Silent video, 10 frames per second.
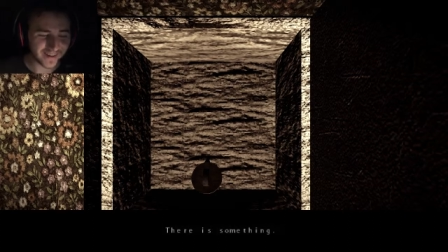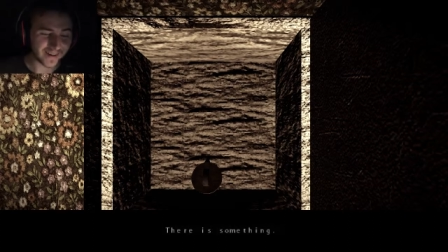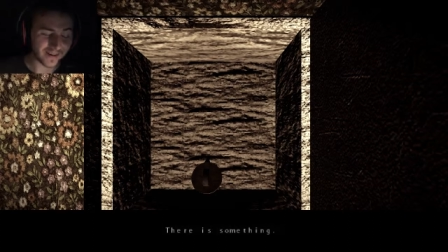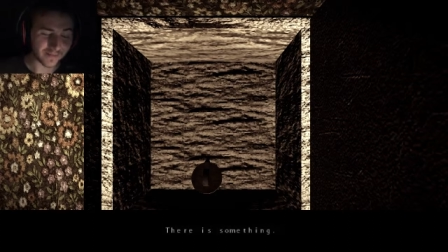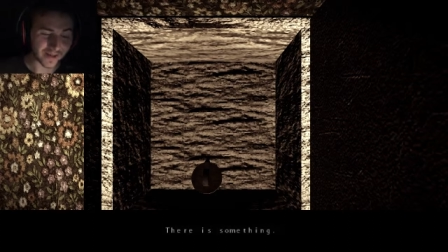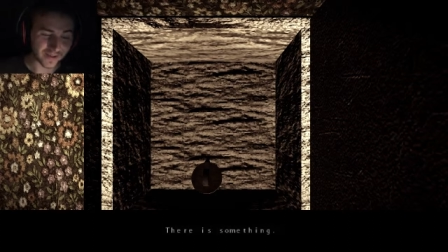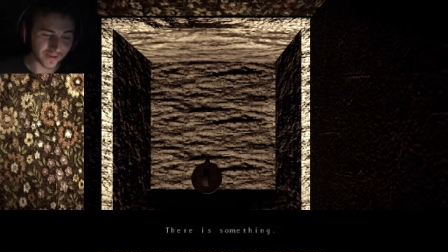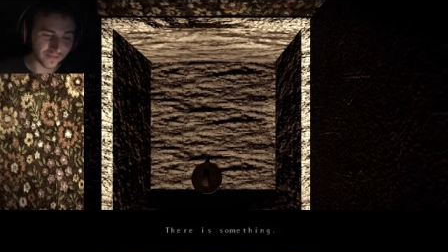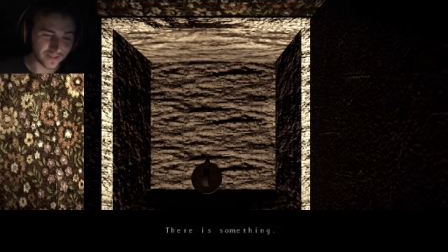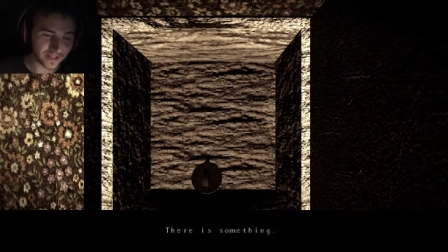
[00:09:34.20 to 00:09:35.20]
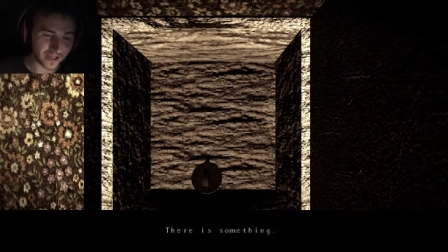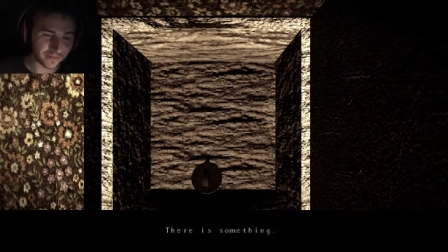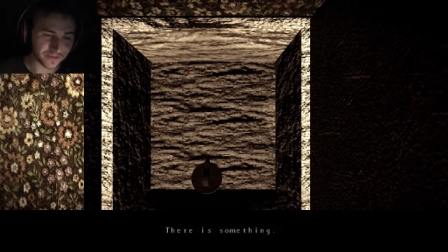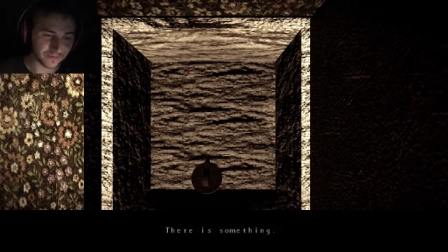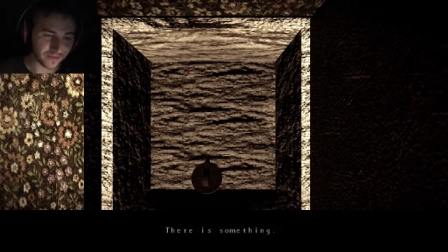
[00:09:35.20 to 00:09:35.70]
oh my god, this
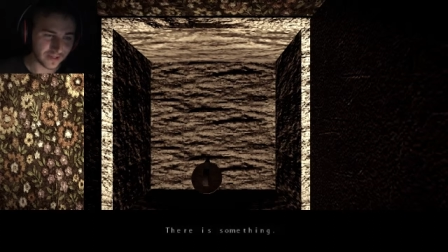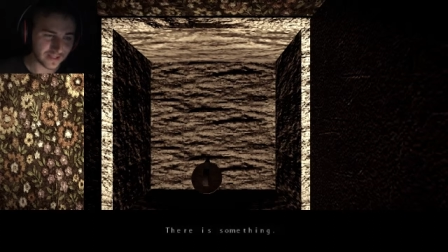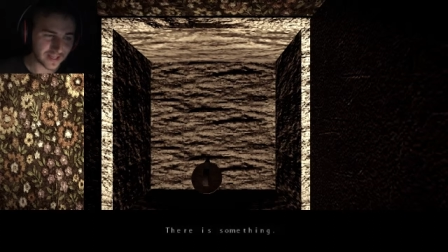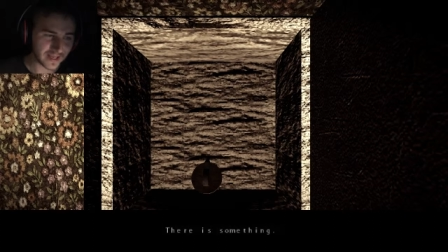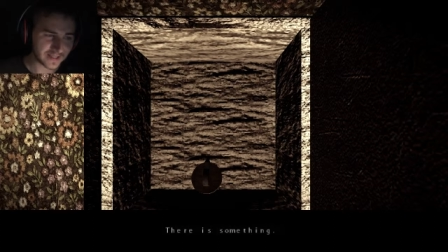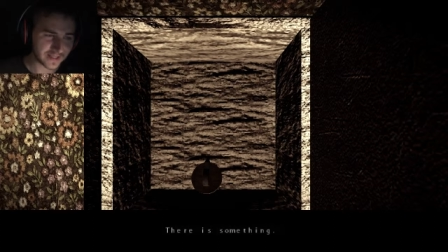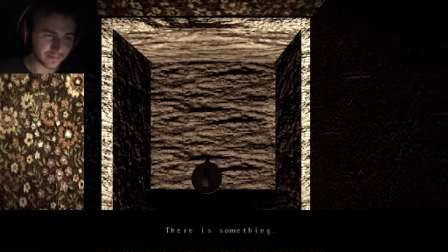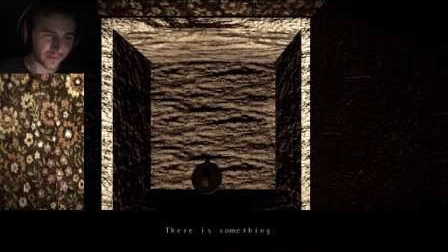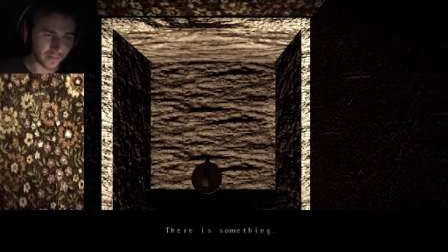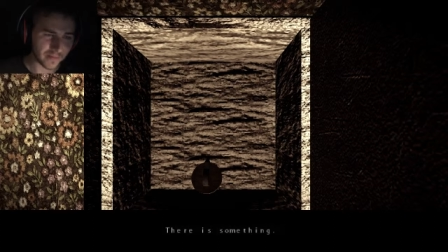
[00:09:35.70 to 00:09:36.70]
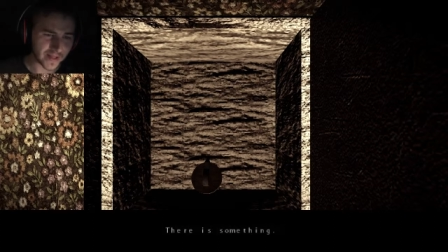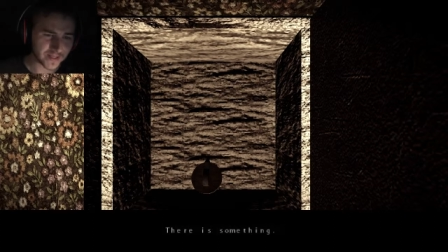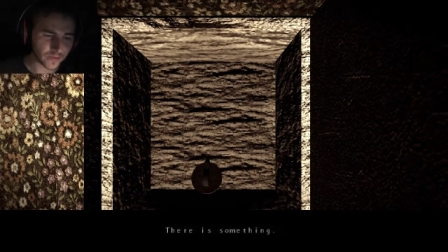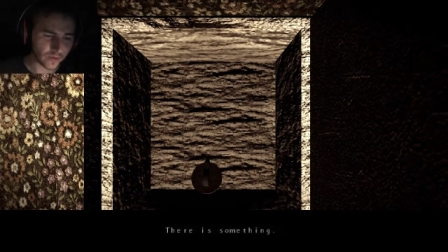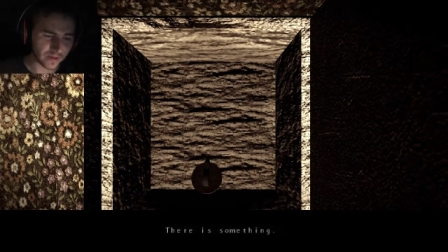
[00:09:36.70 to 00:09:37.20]
game is really testing my
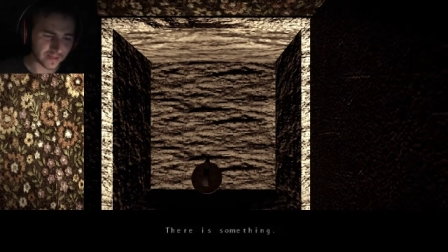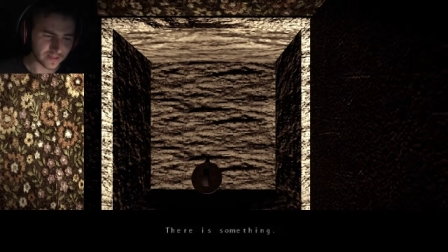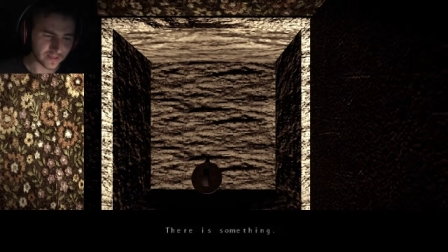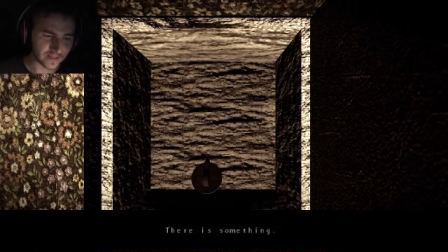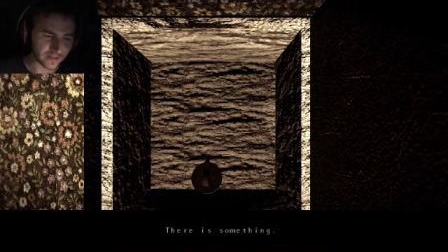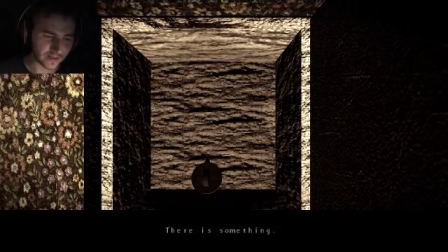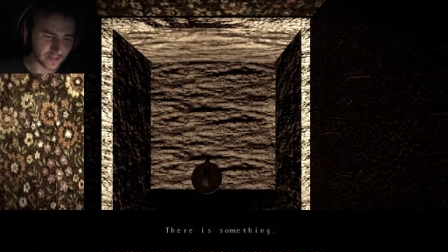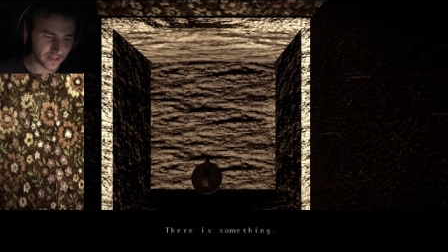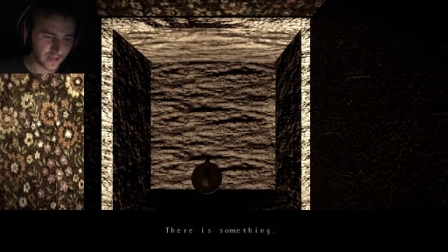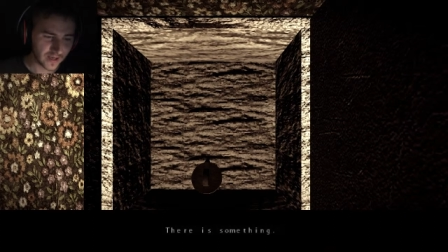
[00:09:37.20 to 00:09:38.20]
mental abilities, guys.